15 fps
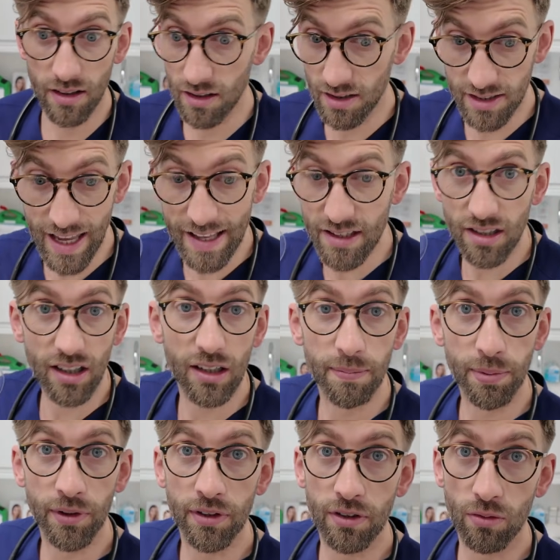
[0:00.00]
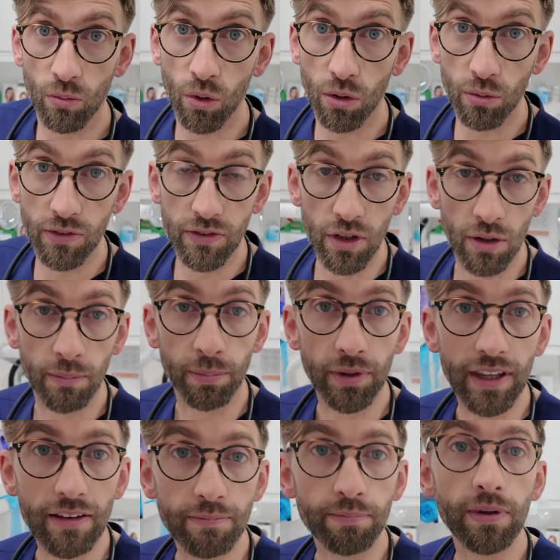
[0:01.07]
set up and what we've done.
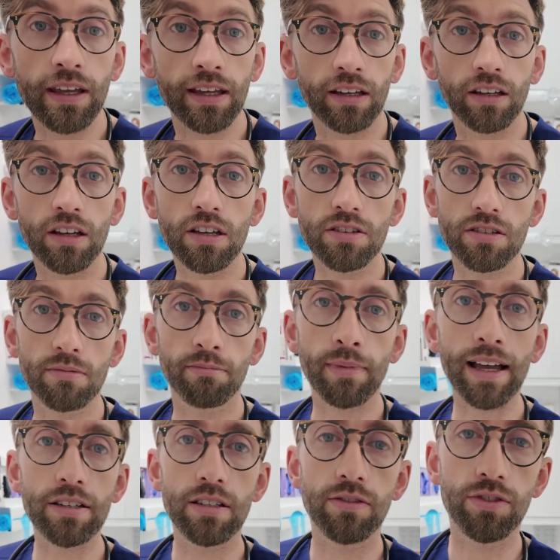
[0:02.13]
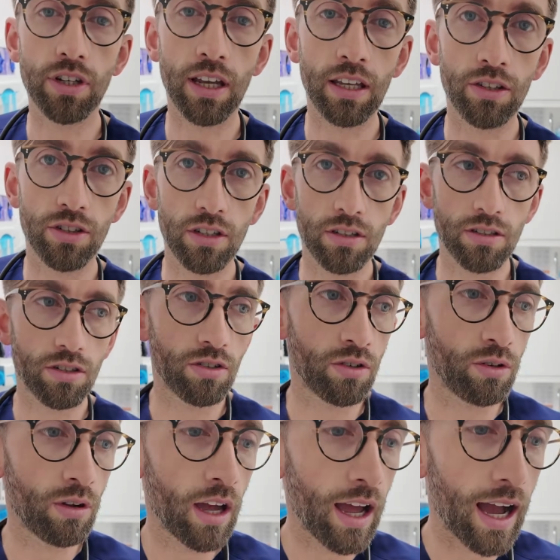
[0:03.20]
But there've been some massive changes
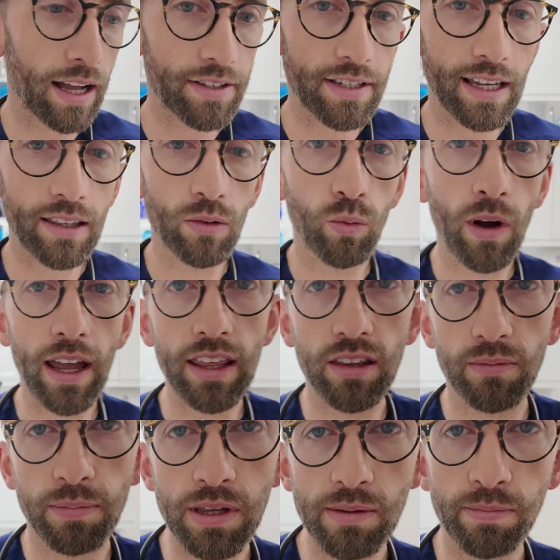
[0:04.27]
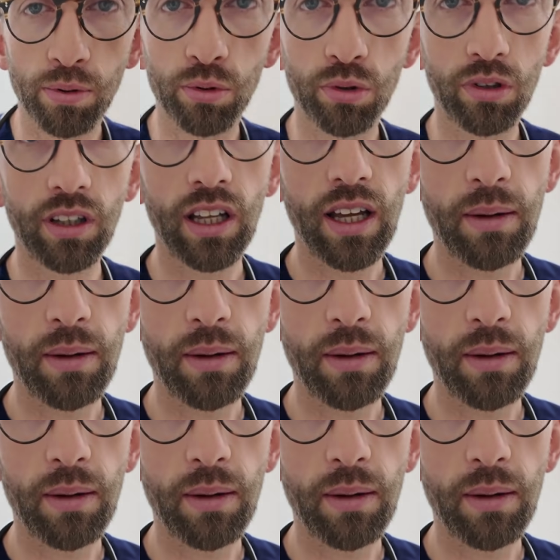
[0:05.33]
to, I'd say, the way that people